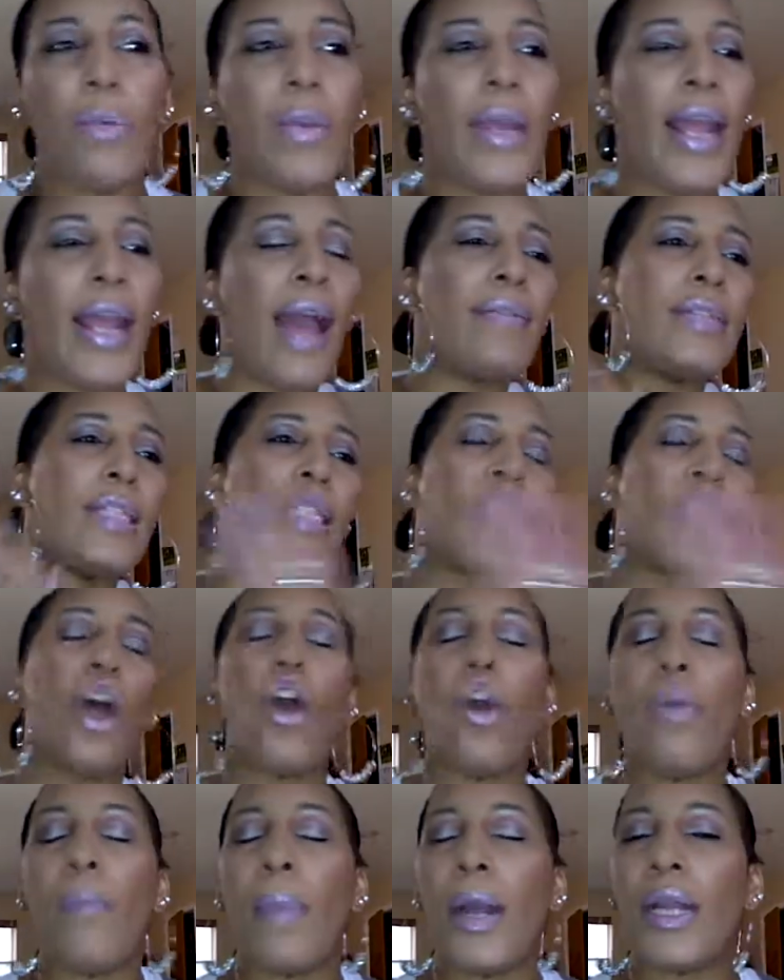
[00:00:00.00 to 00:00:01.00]
And we have
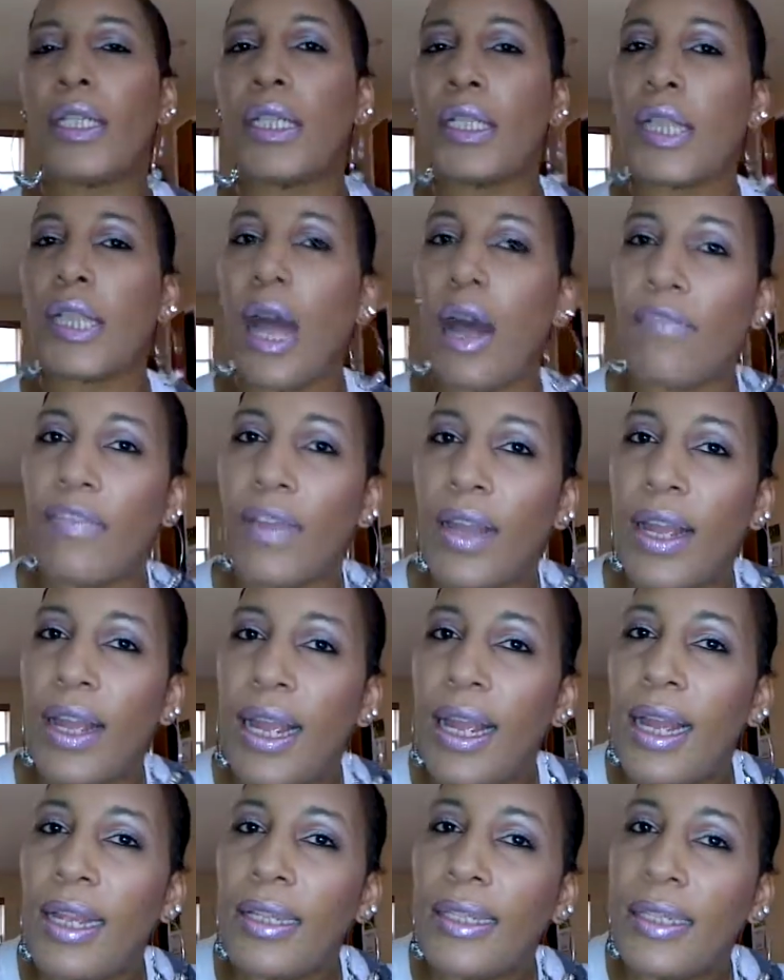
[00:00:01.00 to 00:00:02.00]
so much stuff
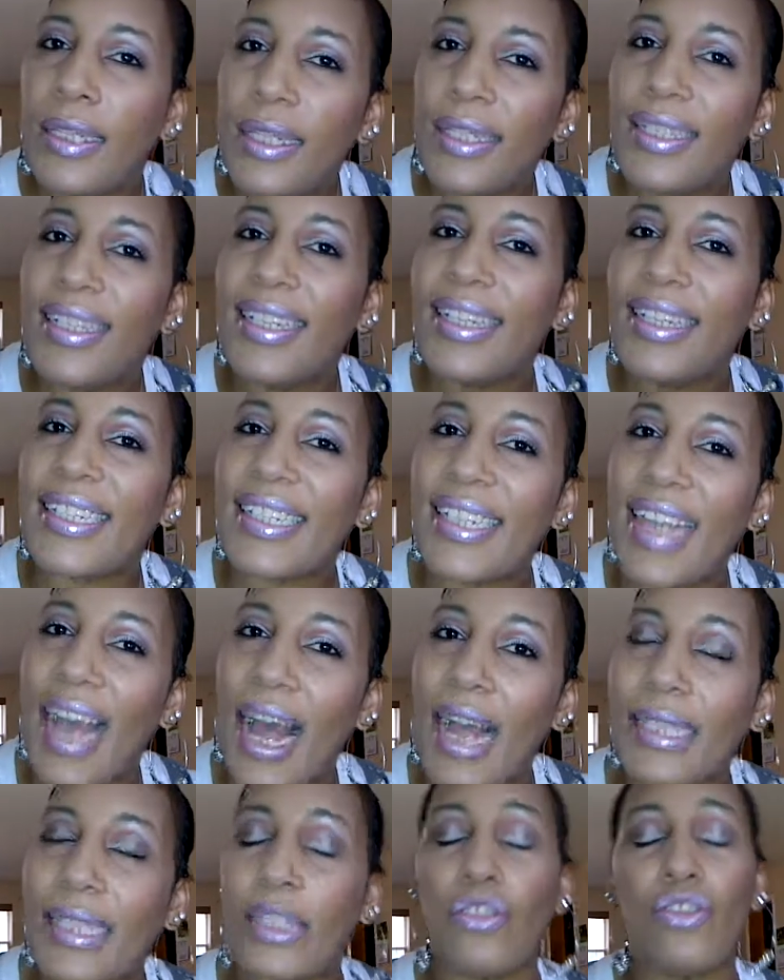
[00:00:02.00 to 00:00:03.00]
to
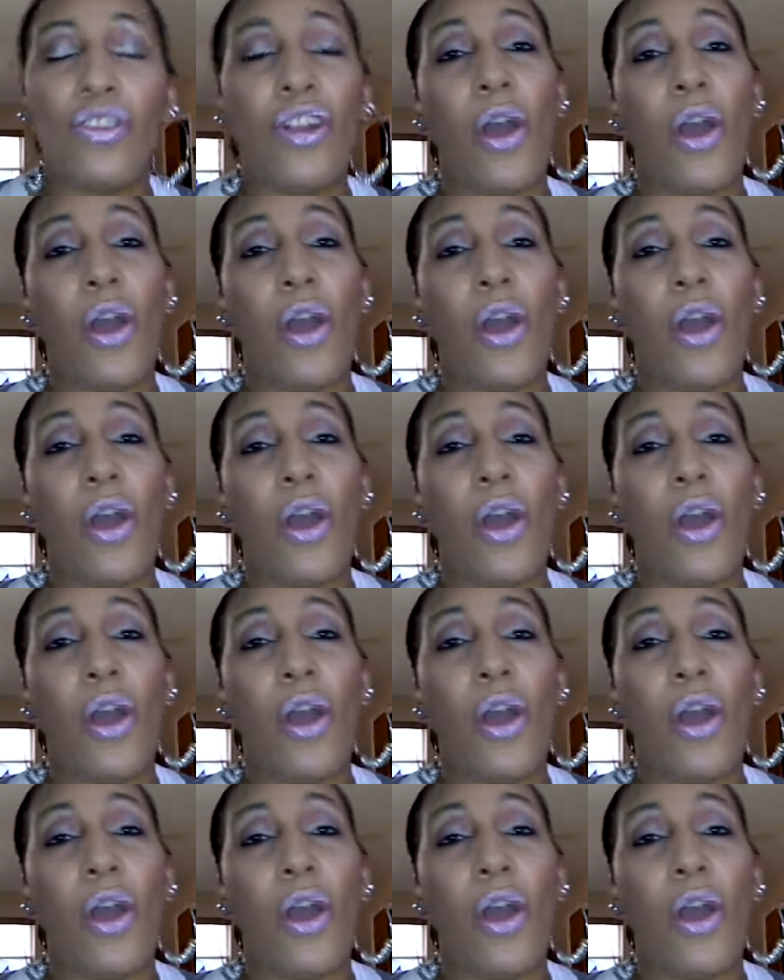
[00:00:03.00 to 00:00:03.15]
discuss.